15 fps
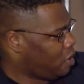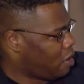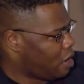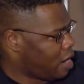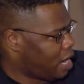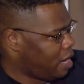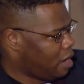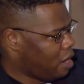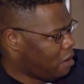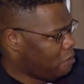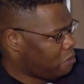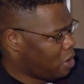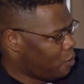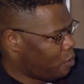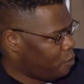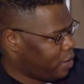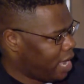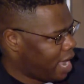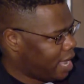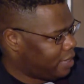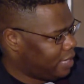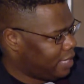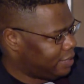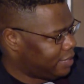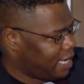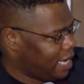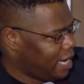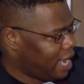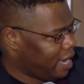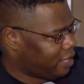All right? But when we had these
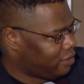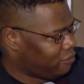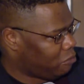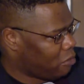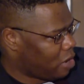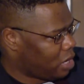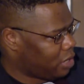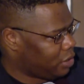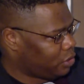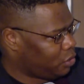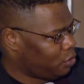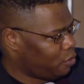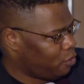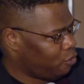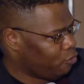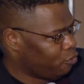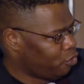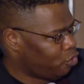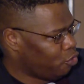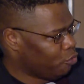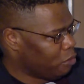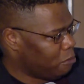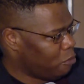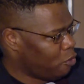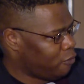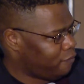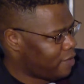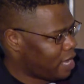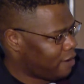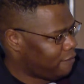inactive products, you
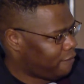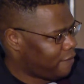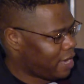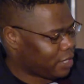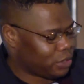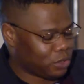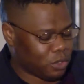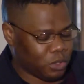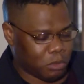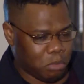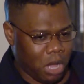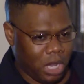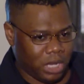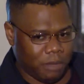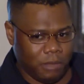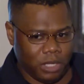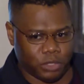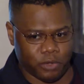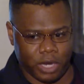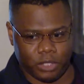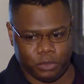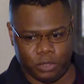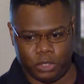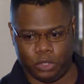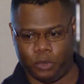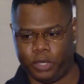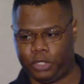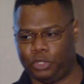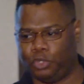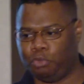remove that effect. So the polyamines are actually
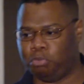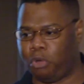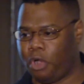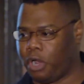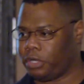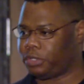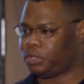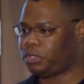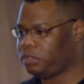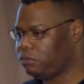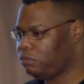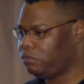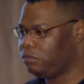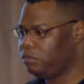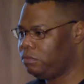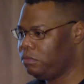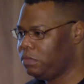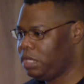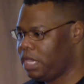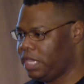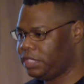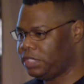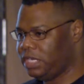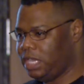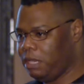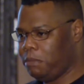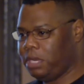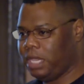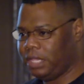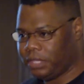doing two parts. It's
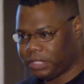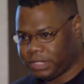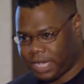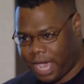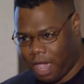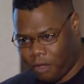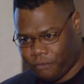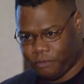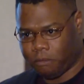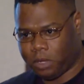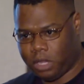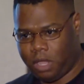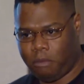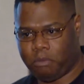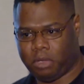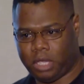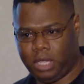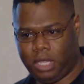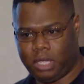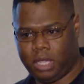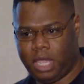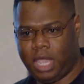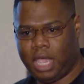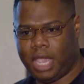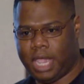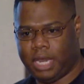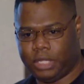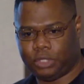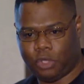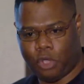inhibiting the tau from clumping,
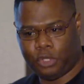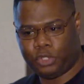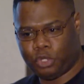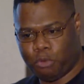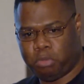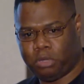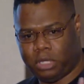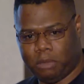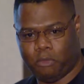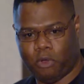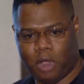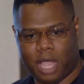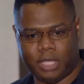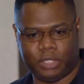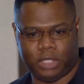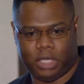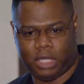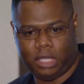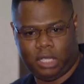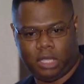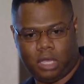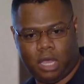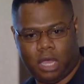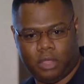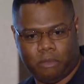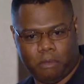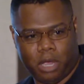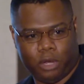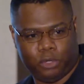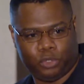and it's also polymerizing the
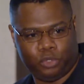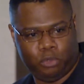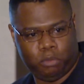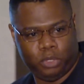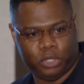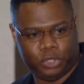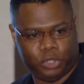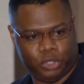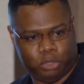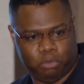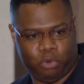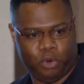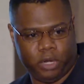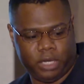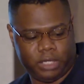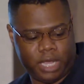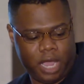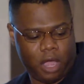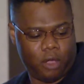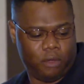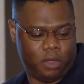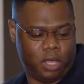microtubules and supporting tau.